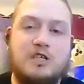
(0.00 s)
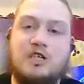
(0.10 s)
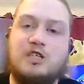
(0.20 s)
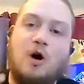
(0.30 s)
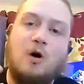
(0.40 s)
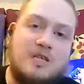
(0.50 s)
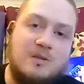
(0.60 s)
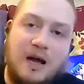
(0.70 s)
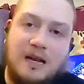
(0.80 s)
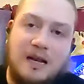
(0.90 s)
and she's always
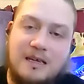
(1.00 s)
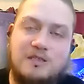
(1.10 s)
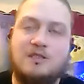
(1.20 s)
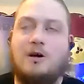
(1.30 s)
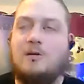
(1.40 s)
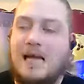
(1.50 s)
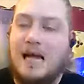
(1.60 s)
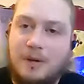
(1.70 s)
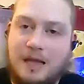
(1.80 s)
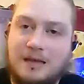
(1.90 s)
smiling and she's always
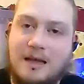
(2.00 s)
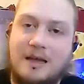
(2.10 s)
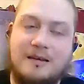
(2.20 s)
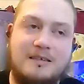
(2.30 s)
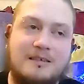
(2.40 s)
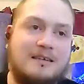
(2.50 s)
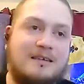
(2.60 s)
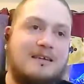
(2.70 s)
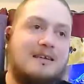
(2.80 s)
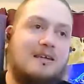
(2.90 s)
happy. And
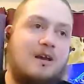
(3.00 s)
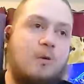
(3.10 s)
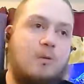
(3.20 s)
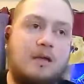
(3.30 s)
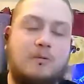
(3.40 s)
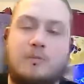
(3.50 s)
you know, we